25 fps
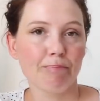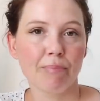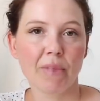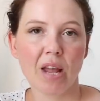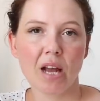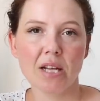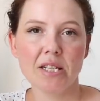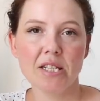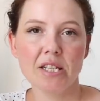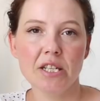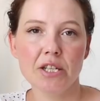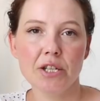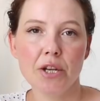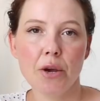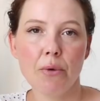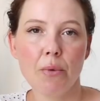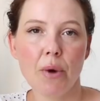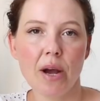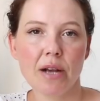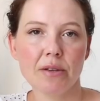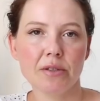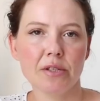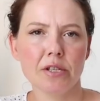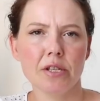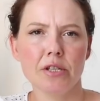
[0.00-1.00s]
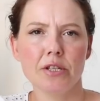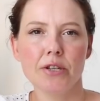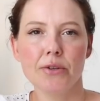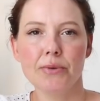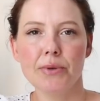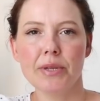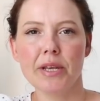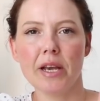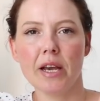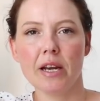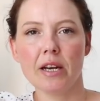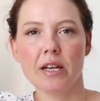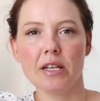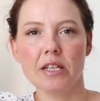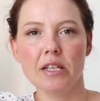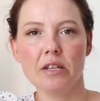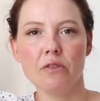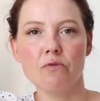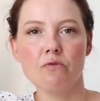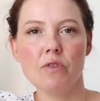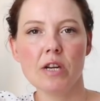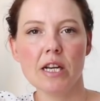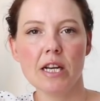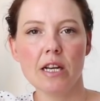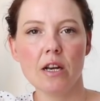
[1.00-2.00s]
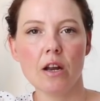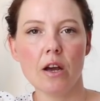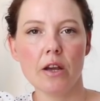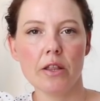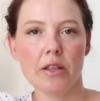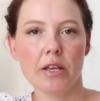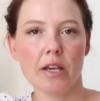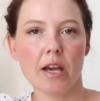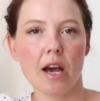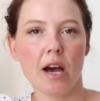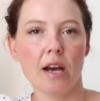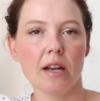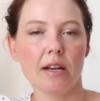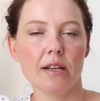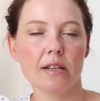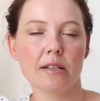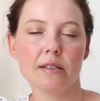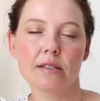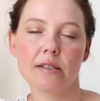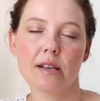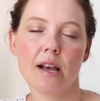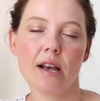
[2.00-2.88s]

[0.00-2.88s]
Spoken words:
I didn't know what else to do with it, and I did really like the colours,